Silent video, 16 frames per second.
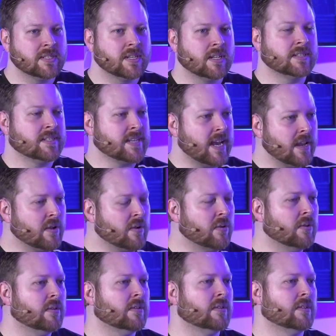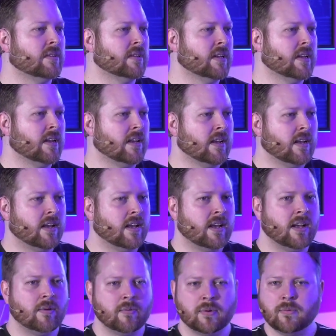It's a cycle.
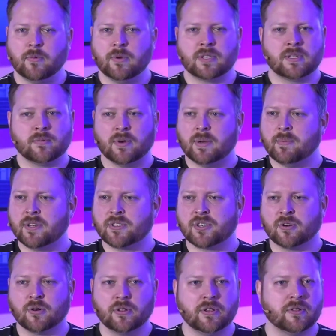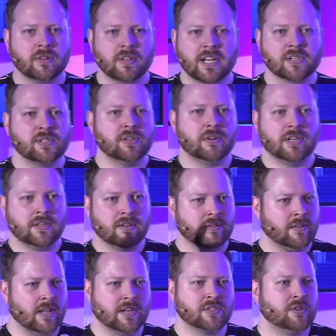When I mentioned earlier the
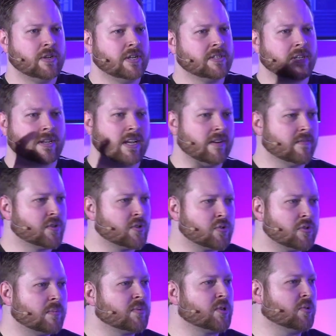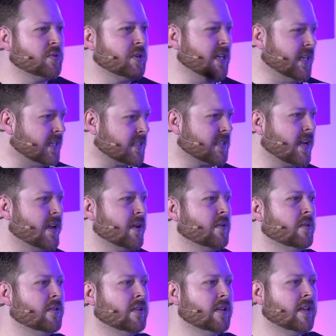lectionary is a kind of scripture reading
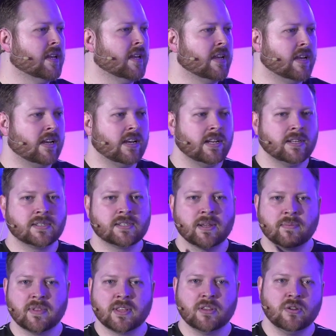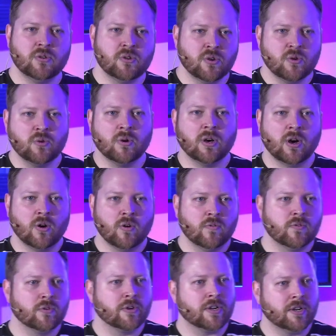cycle. It's something that you do
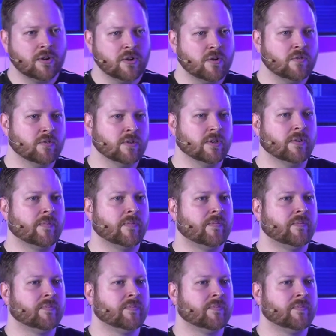over and over.